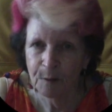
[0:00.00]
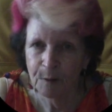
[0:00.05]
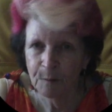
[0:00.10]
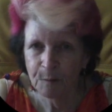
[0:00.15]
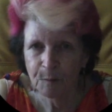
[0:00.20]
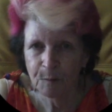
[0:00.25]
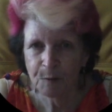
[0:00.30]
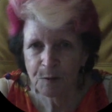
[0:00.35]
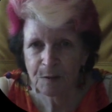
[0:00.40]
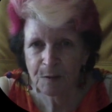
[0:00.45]

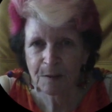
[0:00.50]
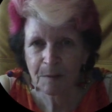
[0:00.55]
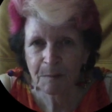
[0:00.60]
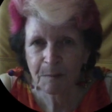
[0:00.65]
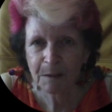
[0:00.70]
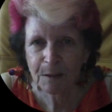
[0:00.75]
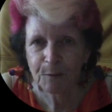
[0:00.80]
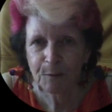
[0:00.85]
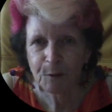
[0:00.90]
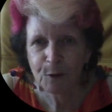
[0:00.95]
It was something
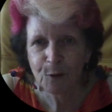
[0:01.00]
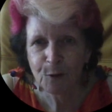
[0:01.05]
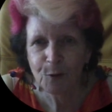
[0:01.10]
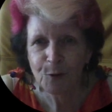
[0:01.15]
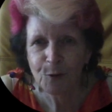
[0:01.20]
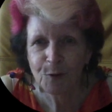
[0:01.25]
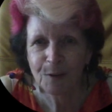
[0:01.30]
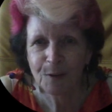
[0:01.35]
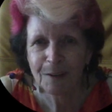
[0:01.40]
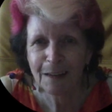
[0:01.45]
that we
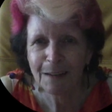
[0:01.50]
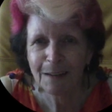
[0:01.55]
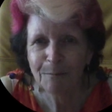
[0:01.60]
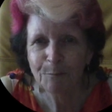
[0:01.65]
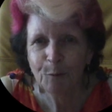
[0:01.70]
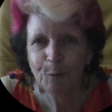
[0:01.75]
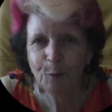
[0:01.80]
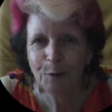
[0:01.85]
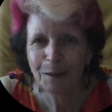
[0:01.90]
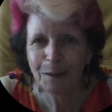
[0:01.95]
used at that
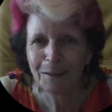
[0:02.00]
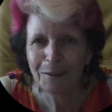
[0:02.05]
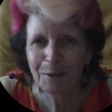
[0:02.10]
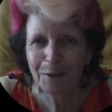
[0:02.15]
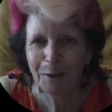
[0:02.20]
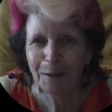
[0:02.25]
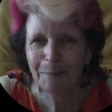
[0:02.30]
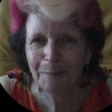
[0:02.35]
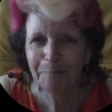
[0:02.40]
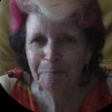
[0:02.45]
point in
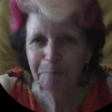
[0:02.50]
time.